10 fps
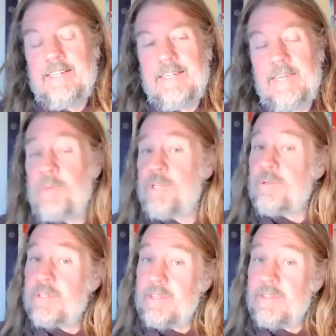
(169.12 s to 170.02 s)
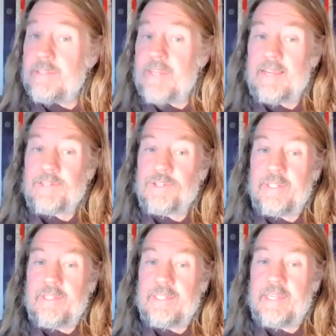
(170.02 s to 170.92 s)
And we do see this,
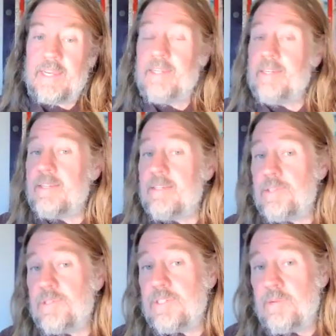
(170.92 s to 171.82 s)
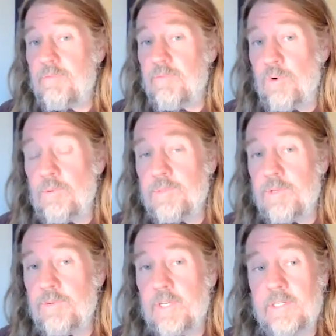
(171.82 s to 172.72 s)
actually, these ideas in some forms
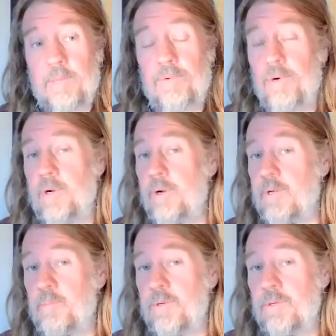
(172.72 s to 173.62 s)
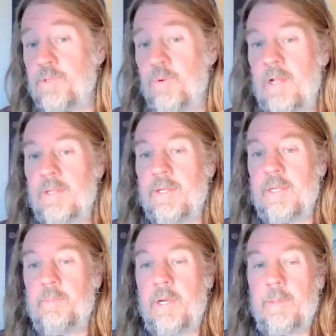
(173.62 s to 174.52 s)
of contemporary
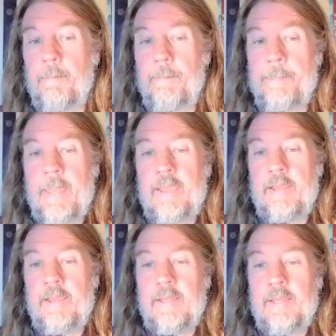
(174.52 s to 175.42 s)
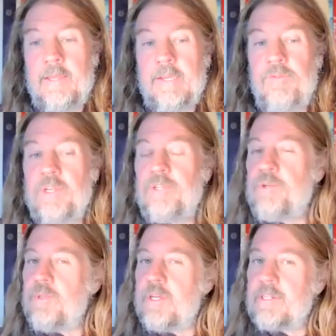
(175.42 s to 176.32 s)
spirituality. But if we
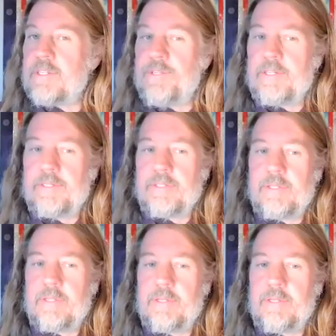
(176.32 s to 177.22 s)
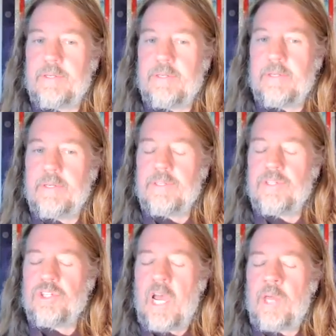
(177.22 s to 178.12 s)
do this
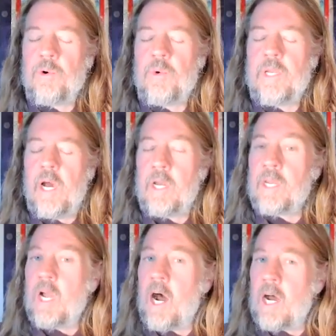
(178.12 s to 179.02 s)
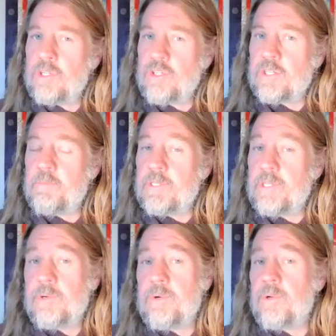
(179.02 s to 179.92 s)
shadowy, unconscious
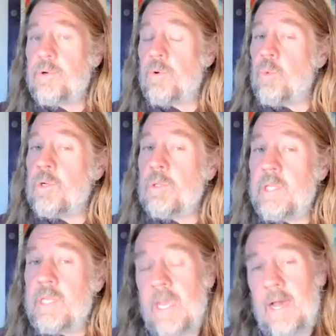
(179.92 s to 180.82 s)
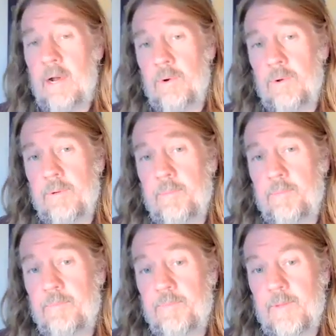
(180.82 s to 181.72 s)
material will leak out,
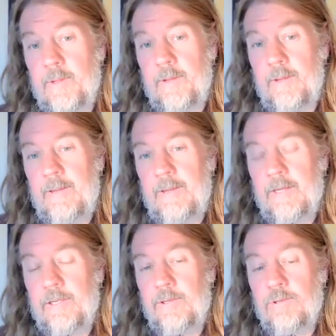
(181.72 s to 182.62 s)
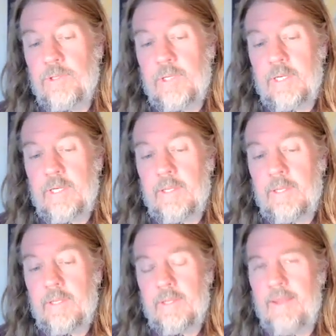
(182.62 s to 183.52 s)
usually
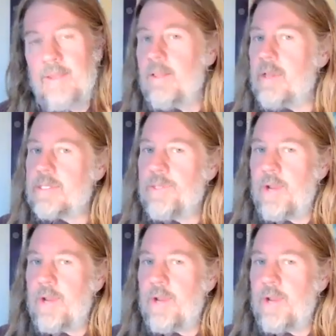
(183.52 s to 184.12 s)
in less than